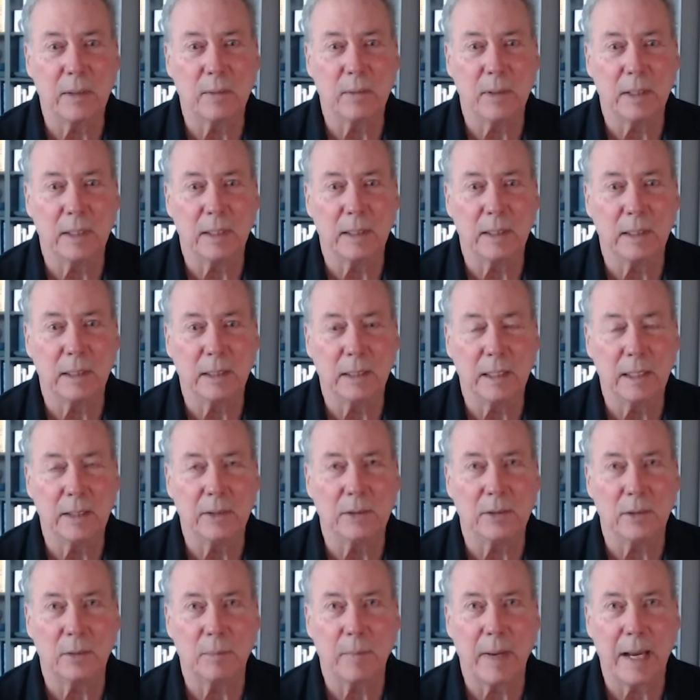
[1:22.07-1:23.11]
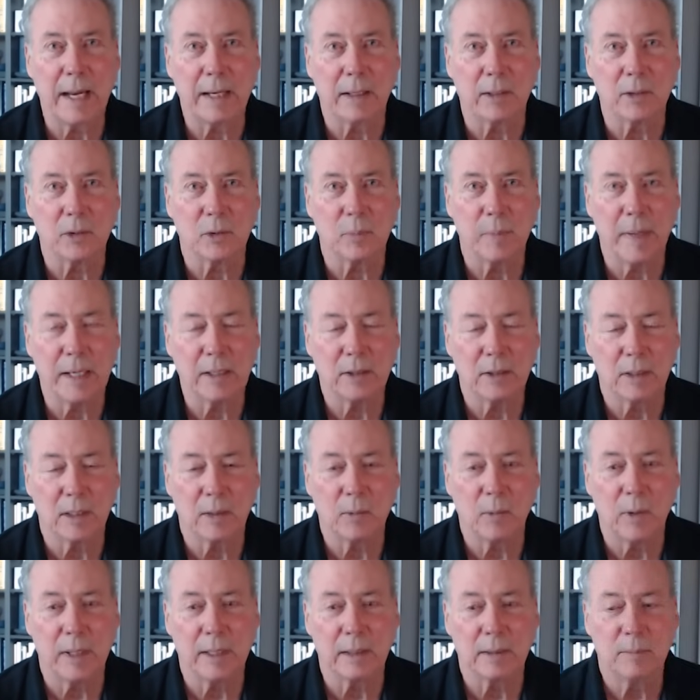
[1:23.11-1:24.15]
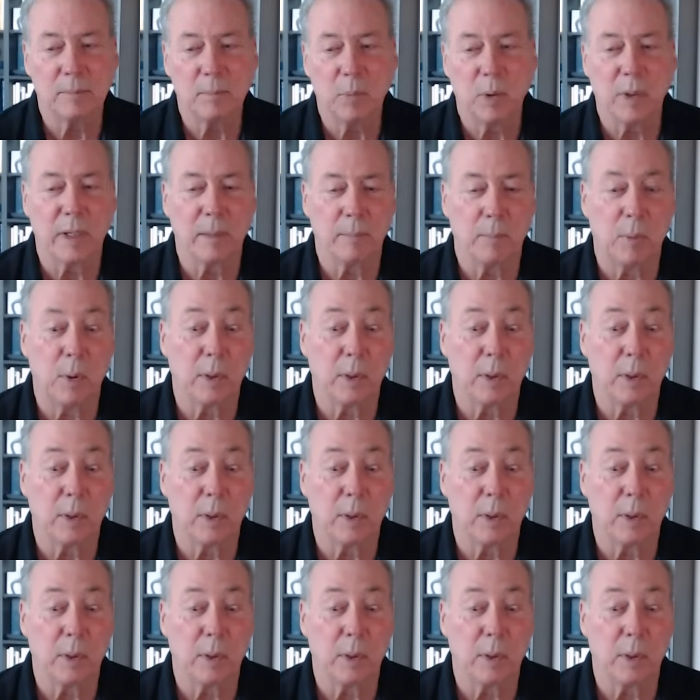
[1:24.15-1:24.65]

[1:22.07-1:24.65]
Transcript: when the Eastern bankers basically went put it,